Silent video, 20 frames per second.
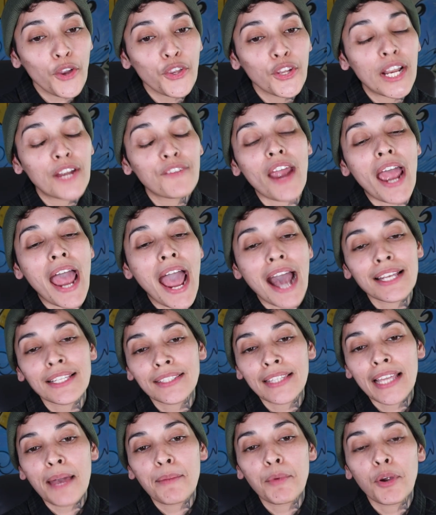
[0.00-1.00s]
You never
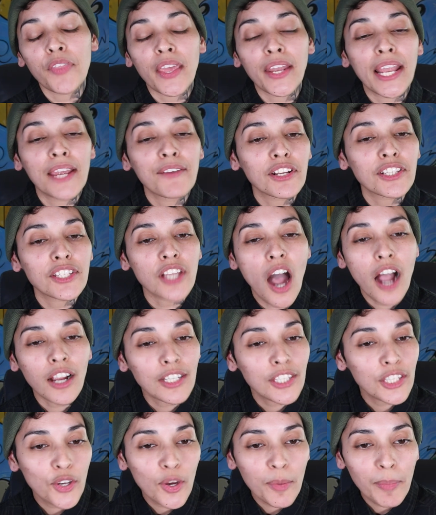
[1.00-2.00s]
asked them, or they never
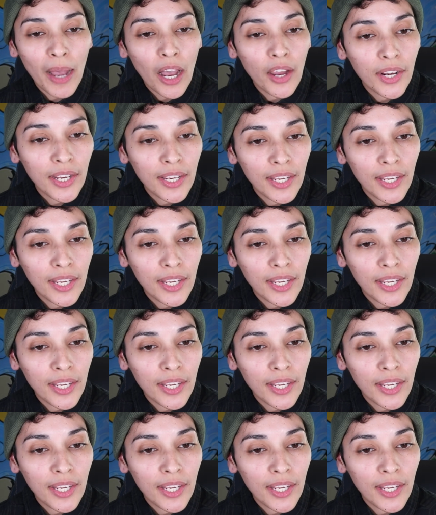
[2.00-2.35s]
talked to you about